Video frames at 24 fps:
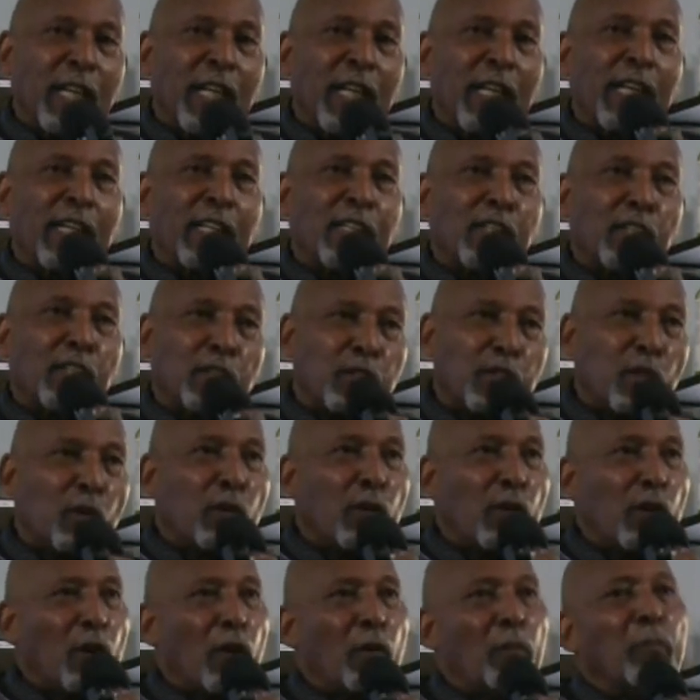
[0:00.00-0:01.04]
in the so
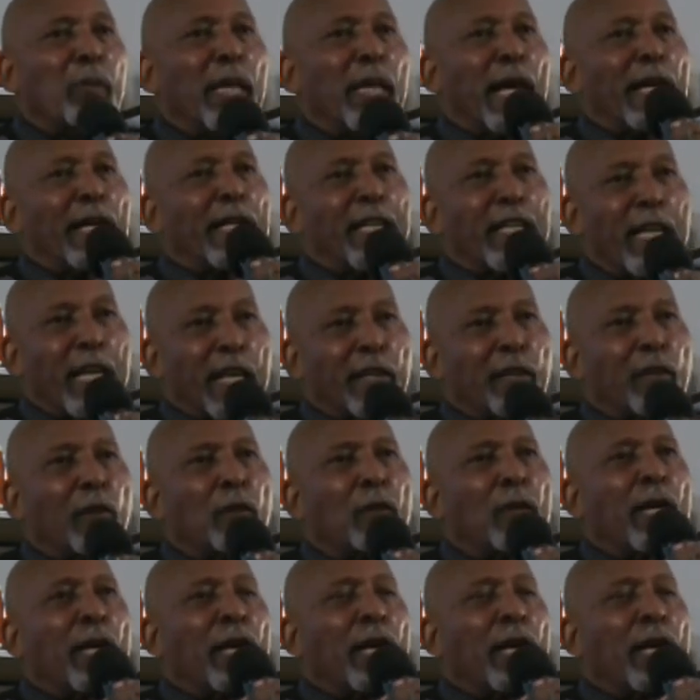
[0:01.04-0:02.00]
called black ghetto